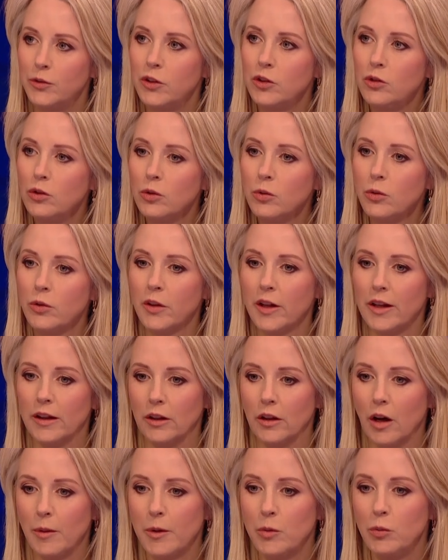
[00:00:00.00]
Do you
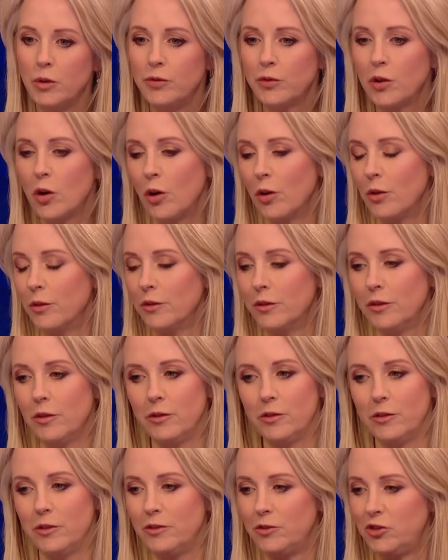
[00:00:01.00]
think... I mean, we've got
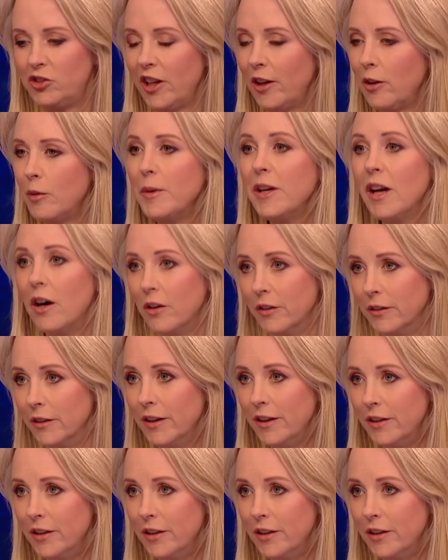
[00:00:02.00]
Jeremy Hunt